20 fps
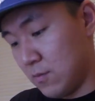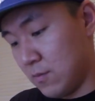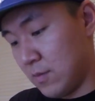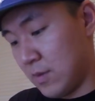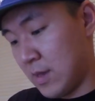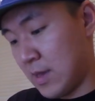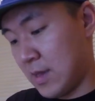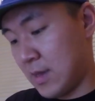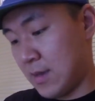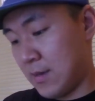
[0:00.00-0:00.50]

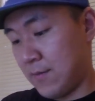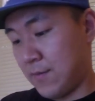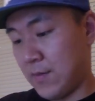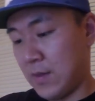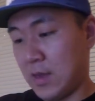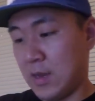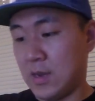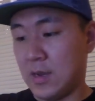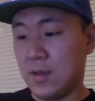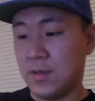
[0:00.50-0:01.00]
We have
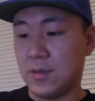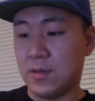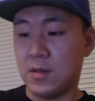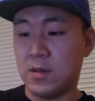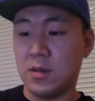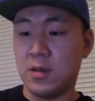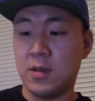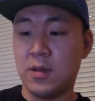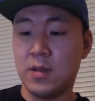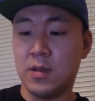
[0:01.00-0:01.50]

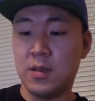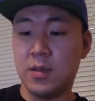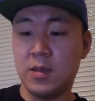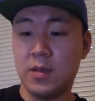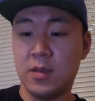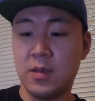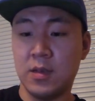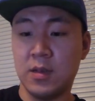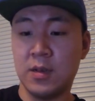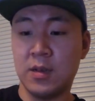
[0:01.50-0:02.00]
another
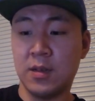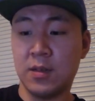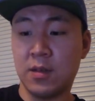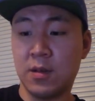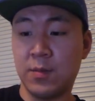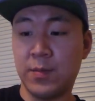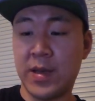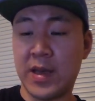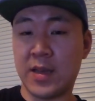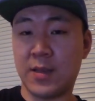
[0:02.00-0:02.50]

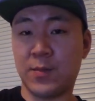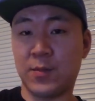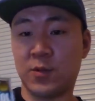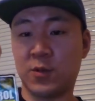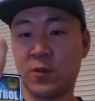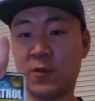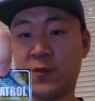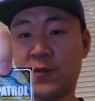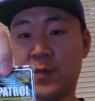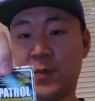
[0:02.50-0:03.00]
Bass
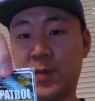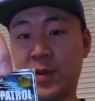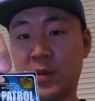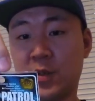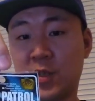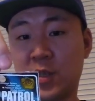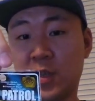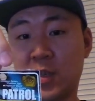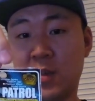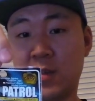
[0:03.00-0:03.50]
Patrol football
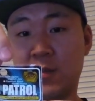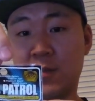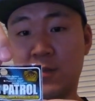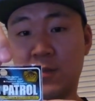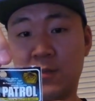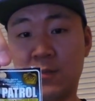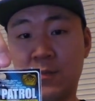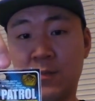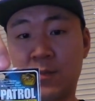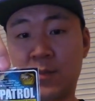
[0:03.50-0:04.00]
jig.
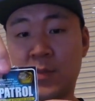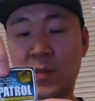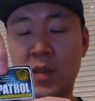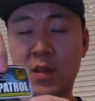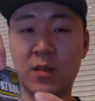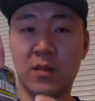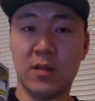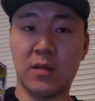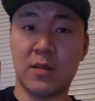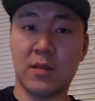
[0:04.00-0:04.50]

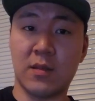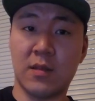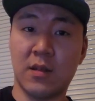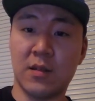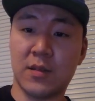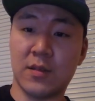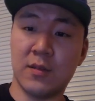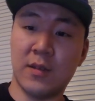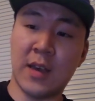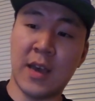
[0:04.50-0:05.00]
This is
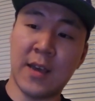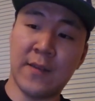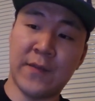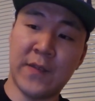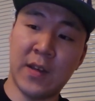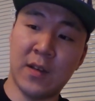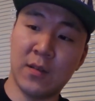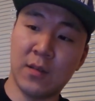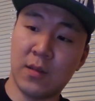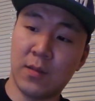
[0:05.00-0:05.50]
also a ½
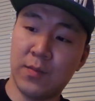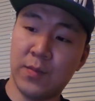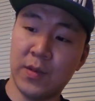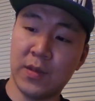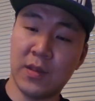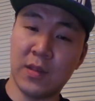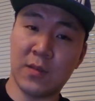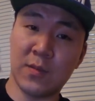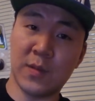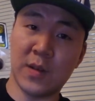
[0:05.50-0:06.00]
ounce,
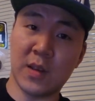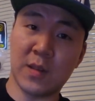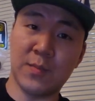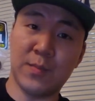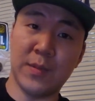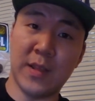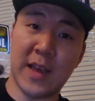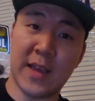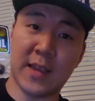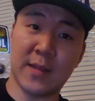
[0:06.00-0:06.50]
but this one is
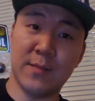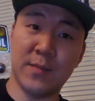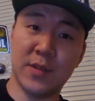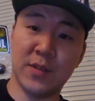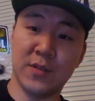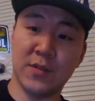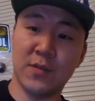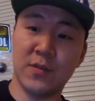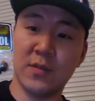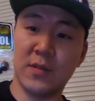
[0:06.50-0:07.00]
black and
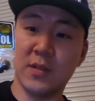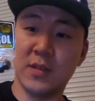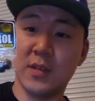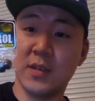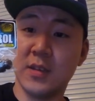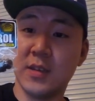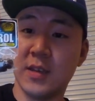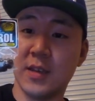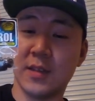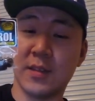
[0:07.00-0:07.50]
blue,
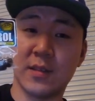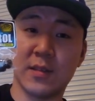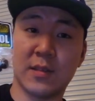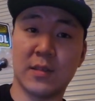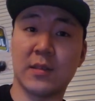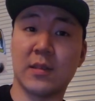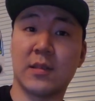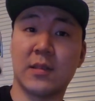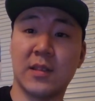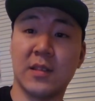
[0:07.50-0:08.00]
and this
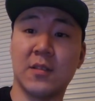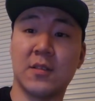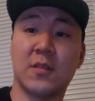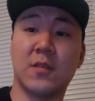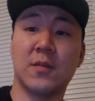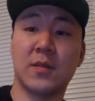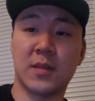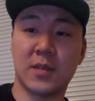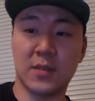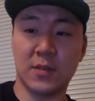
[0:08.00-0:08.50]
is a
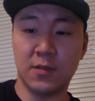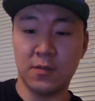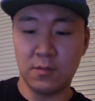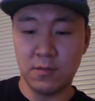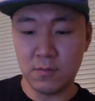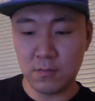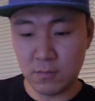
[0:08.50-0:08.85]
silicone skirt.